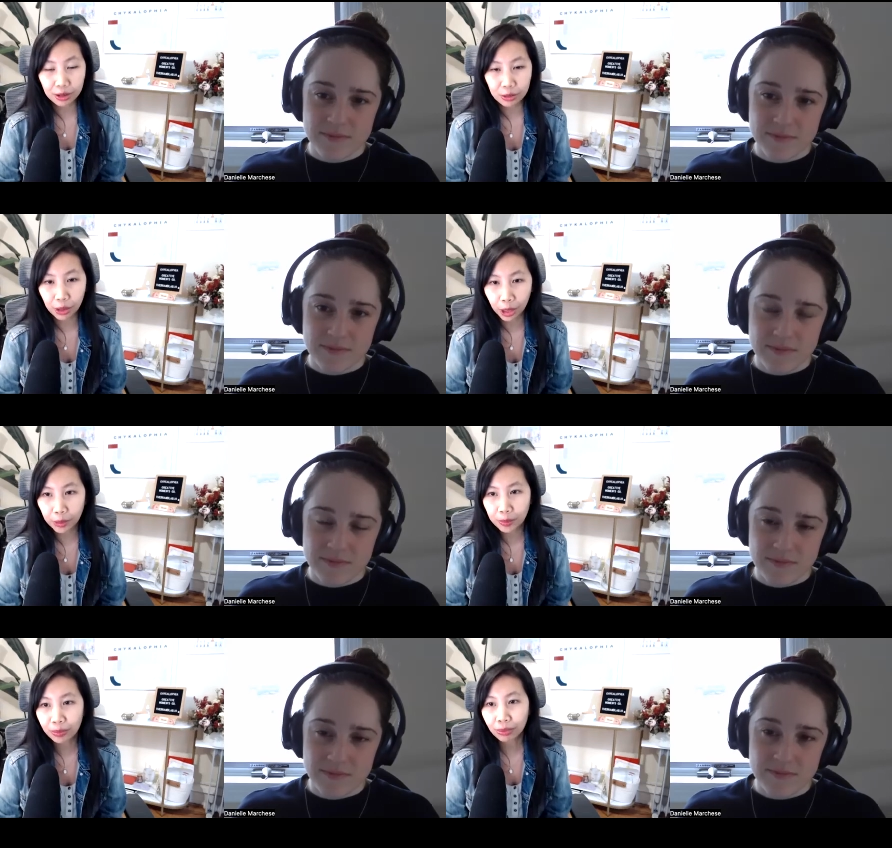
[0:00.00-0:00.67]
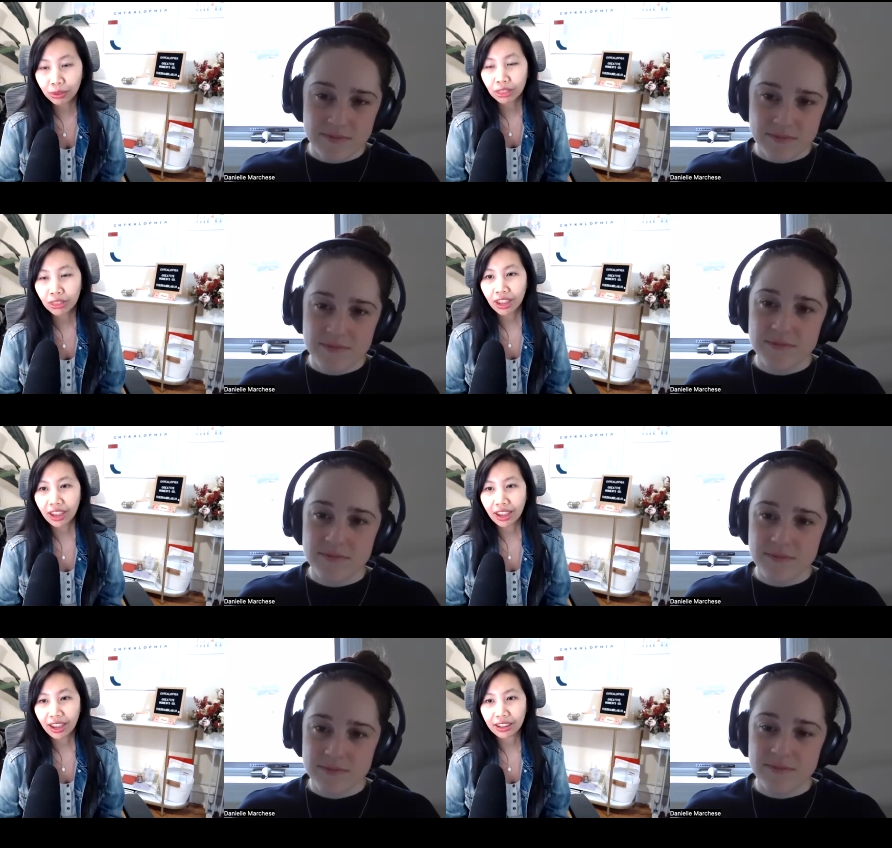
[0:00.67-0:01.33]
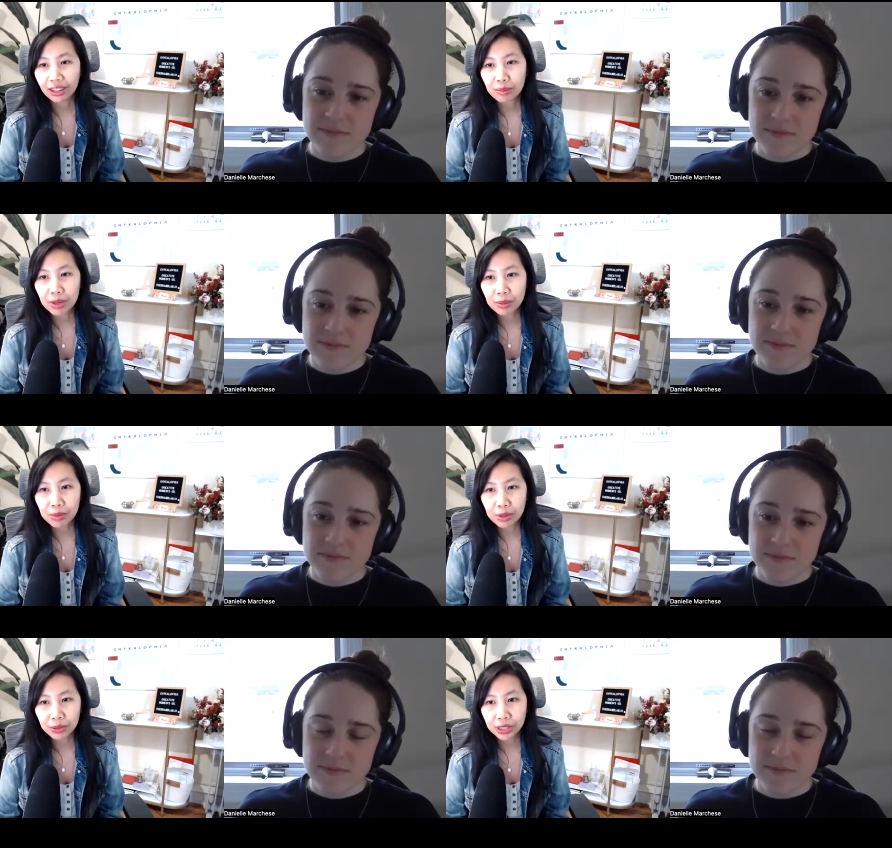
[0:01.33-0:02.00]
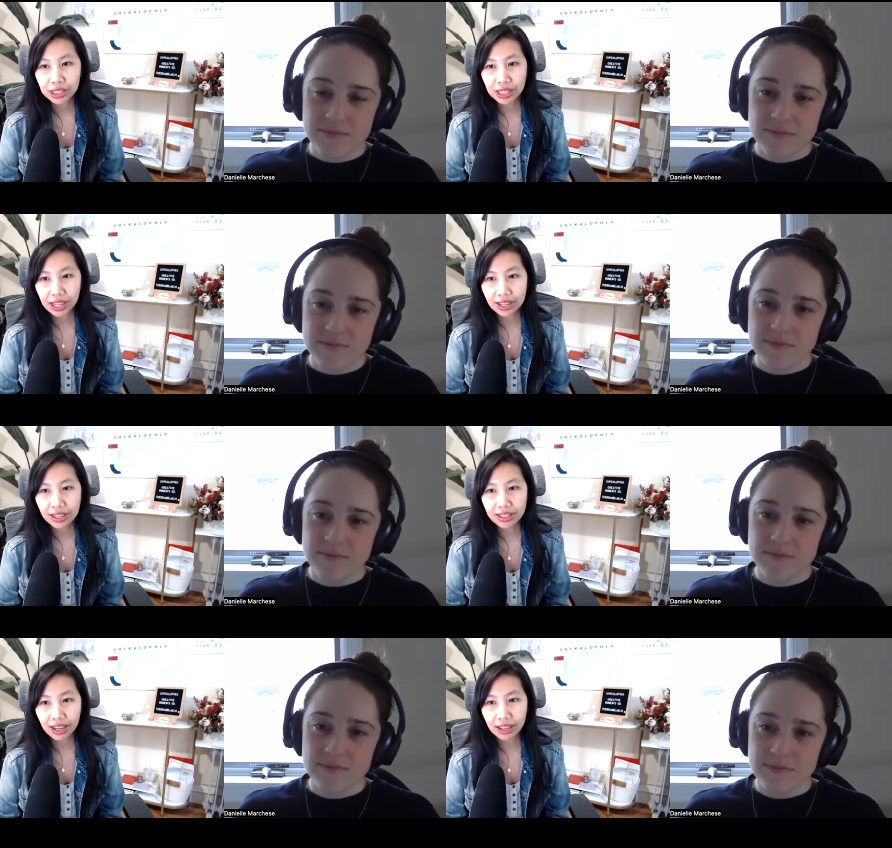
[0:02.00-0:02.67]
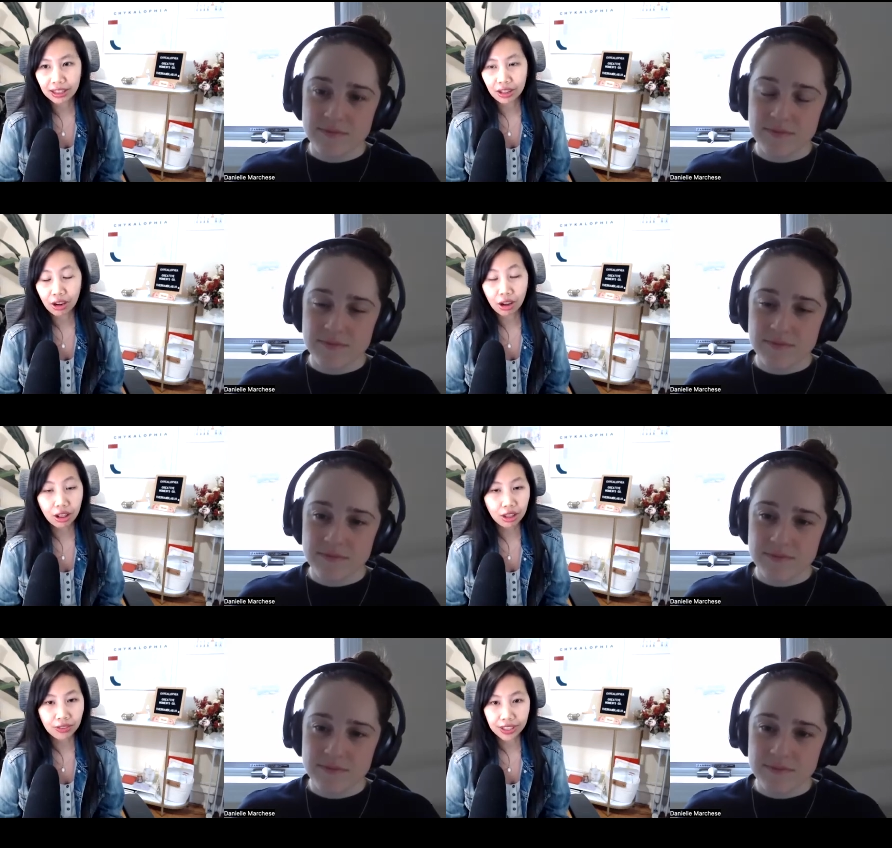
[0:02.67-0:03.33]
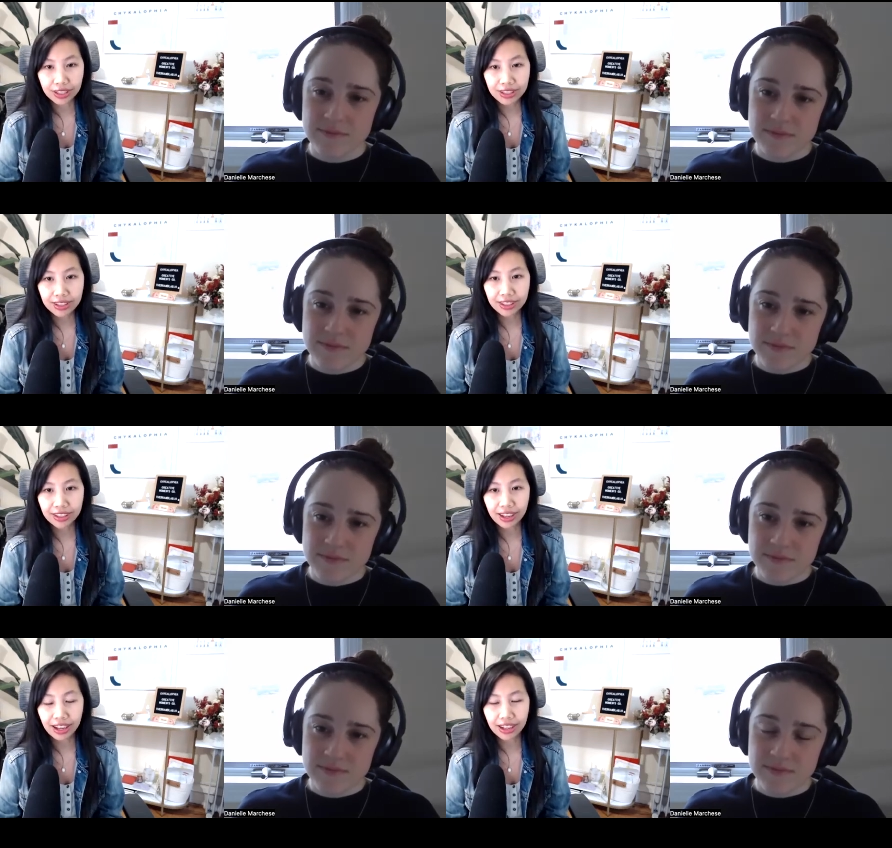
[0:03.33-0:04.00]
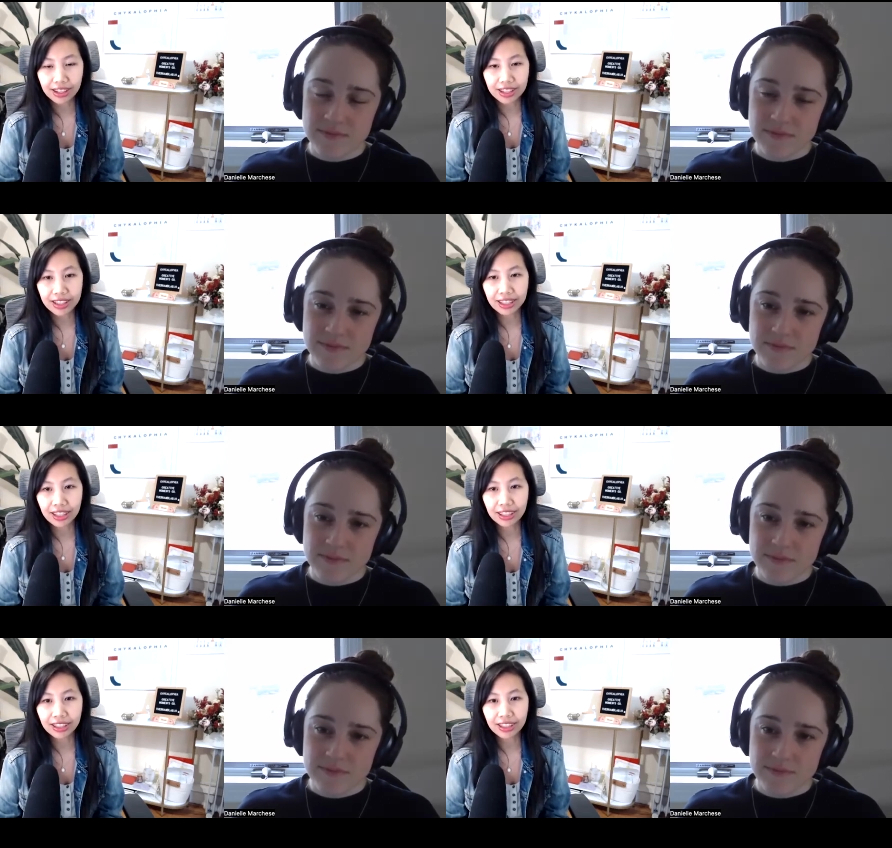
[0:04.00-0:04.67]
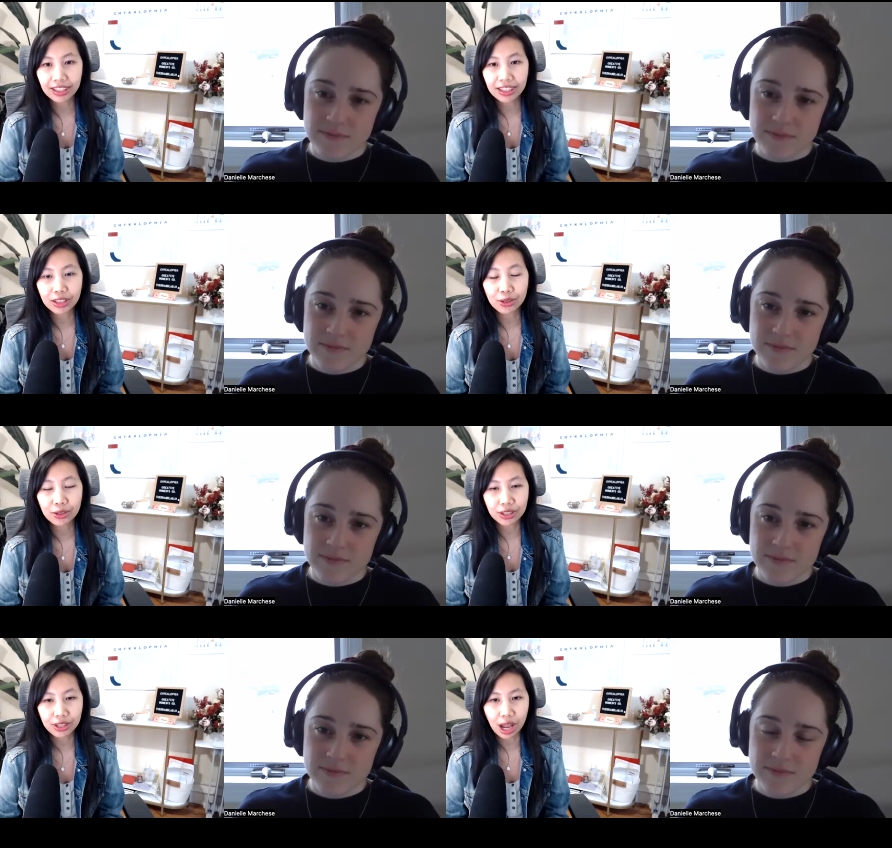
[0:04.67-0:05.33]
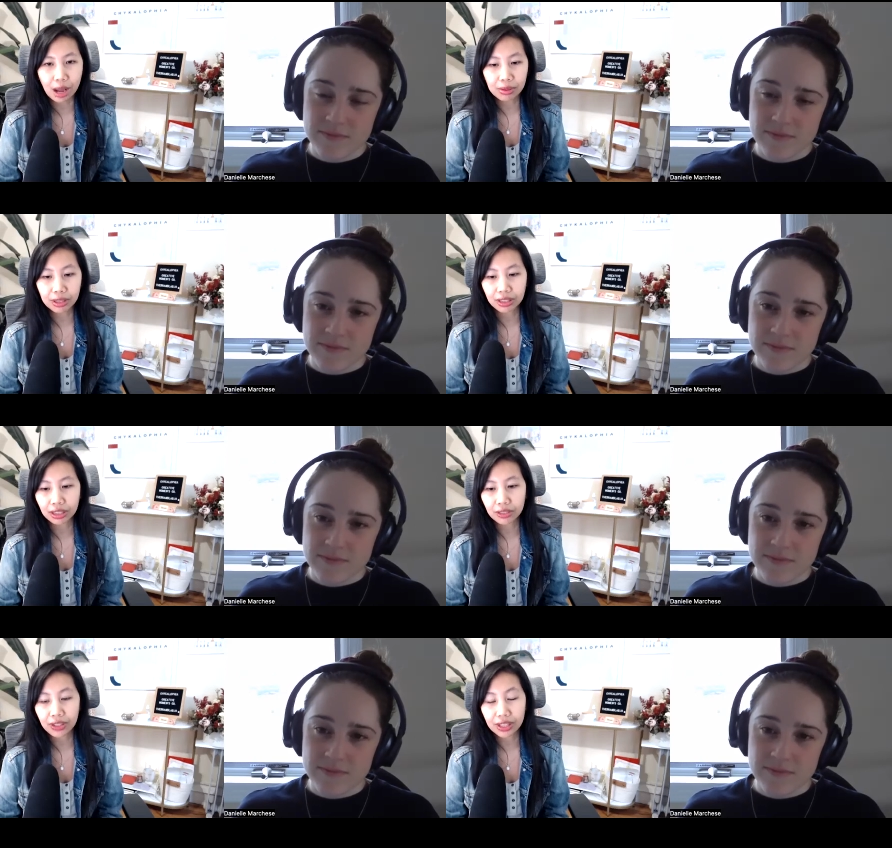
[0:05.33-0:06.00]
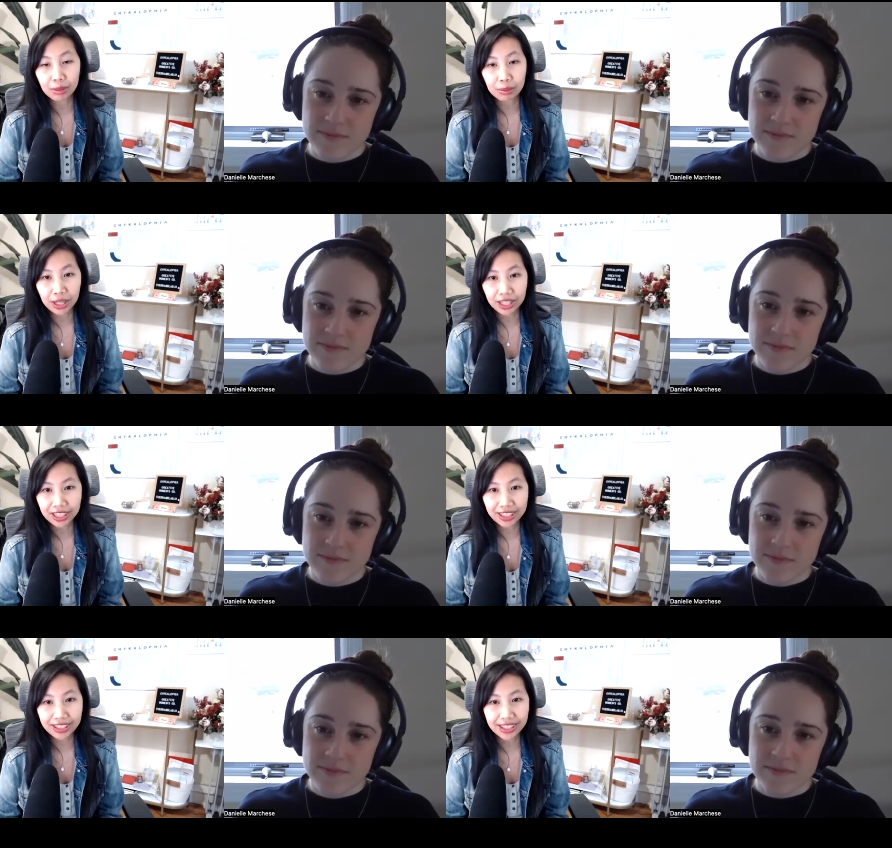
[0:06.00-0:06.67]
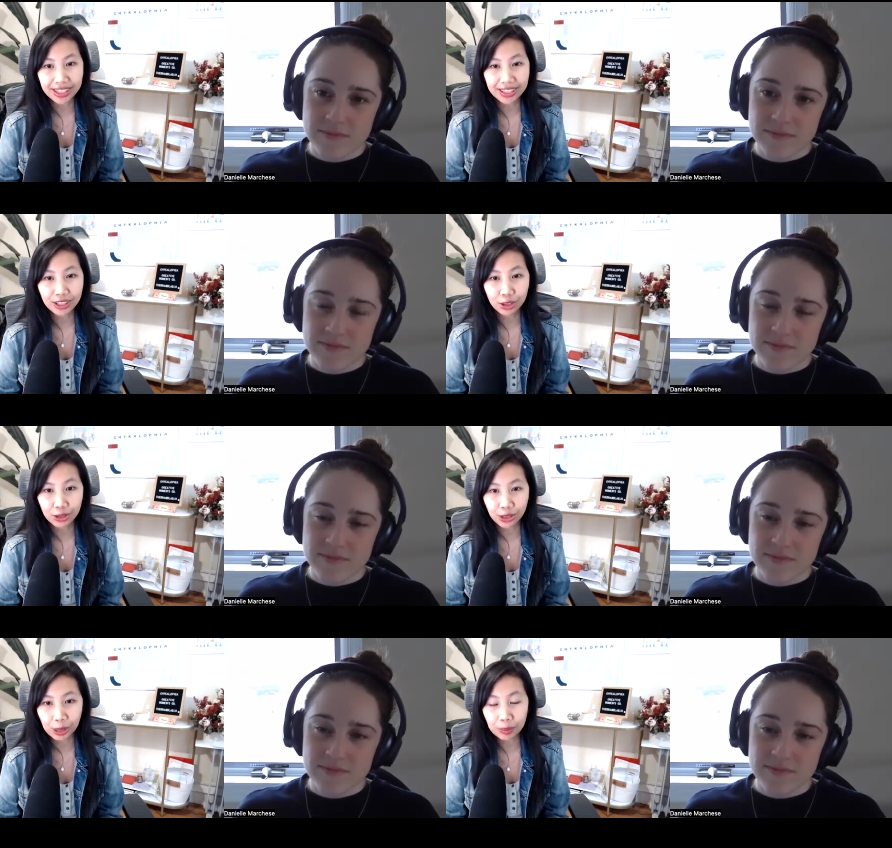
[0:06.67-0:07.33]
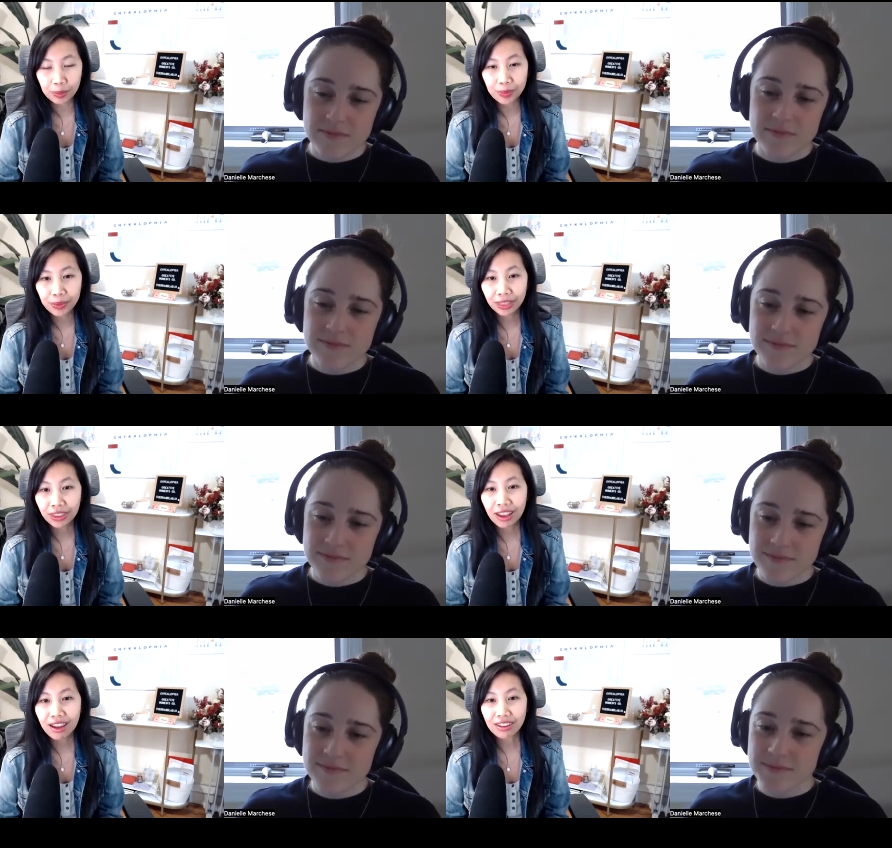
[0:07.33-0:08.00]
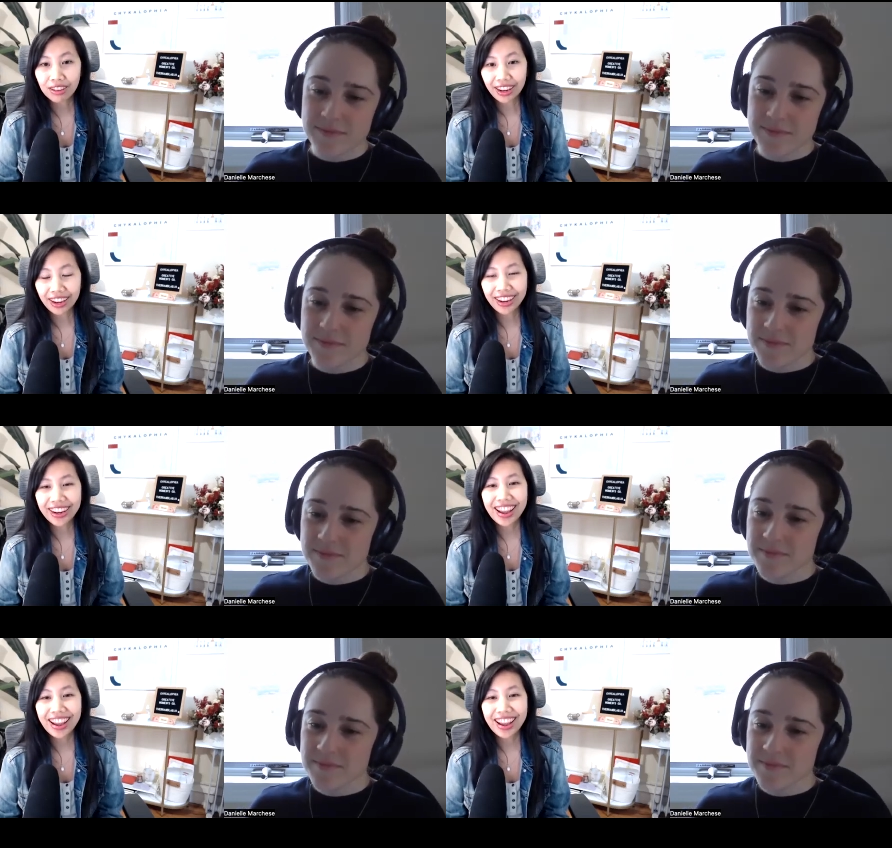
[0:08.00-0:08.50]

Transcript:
Speaker 1: right? And it made me realize that all of us honestly need to stop living somebody else's dream, right?